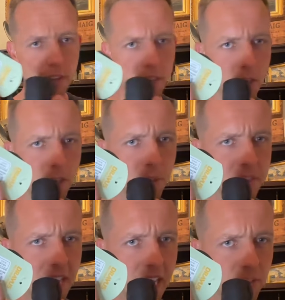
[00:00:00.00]
They're new
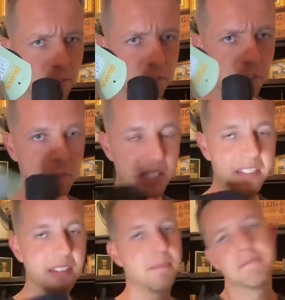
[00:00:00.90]
with tags from
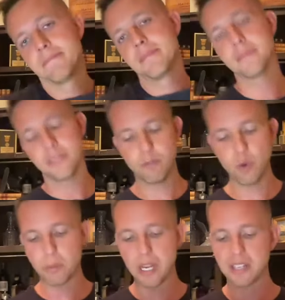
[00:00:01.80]
Zoomies.
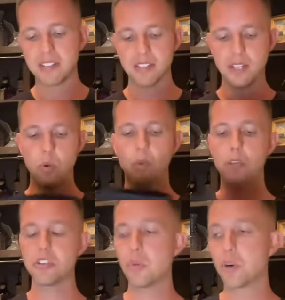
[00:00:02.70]
$4.
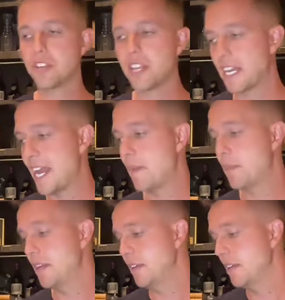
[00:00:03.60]
What's the worst that can
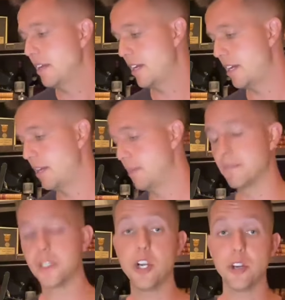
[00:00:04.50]
happen?
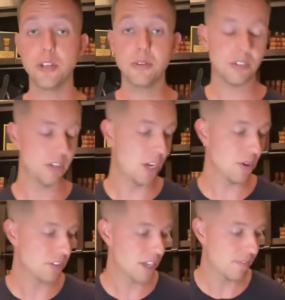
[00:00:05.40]
You don't
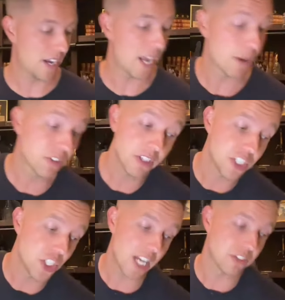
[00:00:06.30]
know stuff. I was on
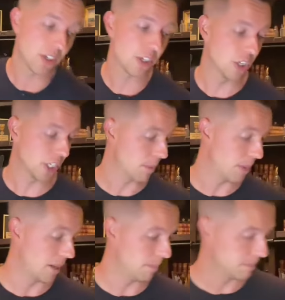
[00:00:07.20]
the chat, so I couldn't look them
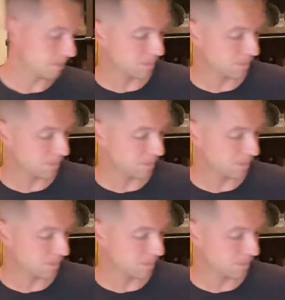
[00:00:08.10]
up.